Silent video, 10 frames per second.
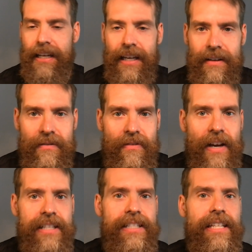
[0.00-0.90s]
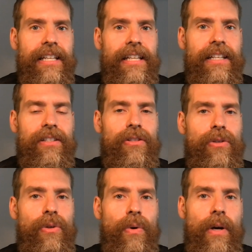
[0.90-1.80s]
investing
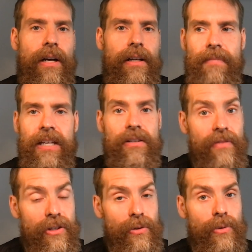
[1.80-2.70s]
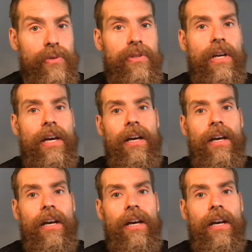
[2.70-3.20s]
into individuals